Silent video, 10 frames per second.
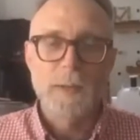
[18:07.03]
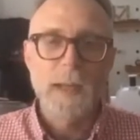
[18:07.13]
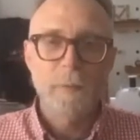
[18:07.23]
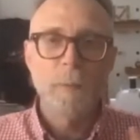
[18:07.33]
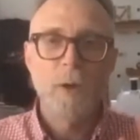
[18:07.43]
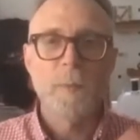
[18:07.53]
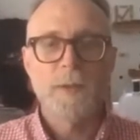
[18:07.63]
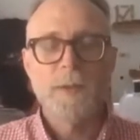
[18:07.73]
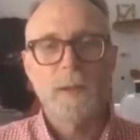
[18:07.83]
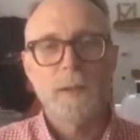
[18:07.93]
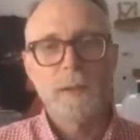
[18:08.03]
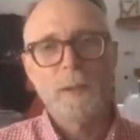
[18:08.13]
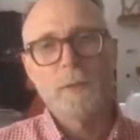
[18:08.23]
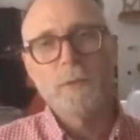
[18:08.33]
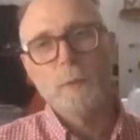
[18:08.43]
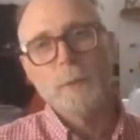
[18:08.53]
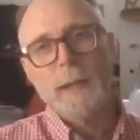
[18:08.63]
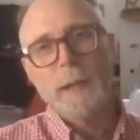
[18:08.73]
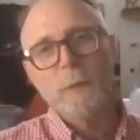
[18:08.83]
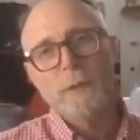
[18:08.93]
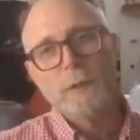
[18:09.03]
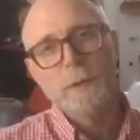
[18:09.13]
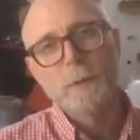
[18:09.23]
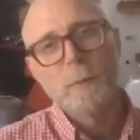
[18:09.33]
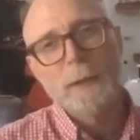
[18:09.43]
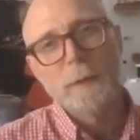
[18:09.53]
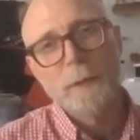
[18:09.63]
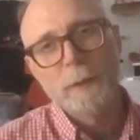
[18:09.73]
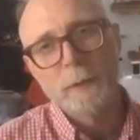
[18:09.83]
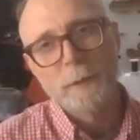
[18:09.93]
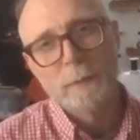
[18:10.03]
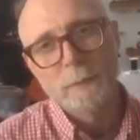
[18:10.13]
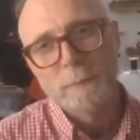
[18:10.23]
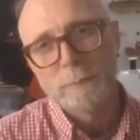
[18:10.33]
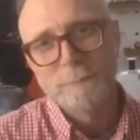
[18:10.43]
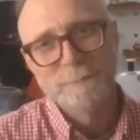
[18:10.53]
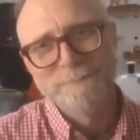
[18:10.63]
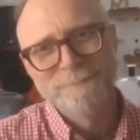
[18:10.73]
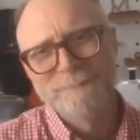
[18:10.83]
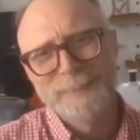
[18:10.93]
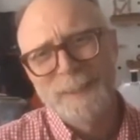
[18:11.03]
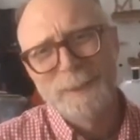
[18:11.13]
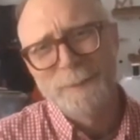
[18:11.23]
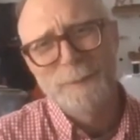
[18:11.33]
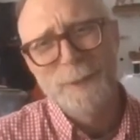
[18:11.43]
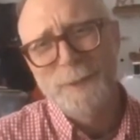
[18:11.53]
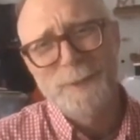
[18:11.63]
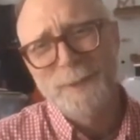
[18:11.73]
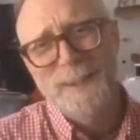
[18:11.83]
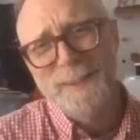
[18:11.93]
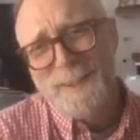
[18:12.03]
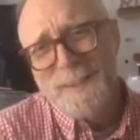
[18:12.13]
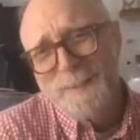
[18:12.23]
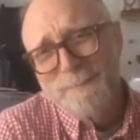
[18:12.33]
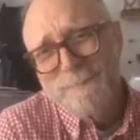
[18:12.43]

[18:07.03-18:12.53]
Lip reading: have a moment to, you know, do what they want to do, rather than, you know, focus on us.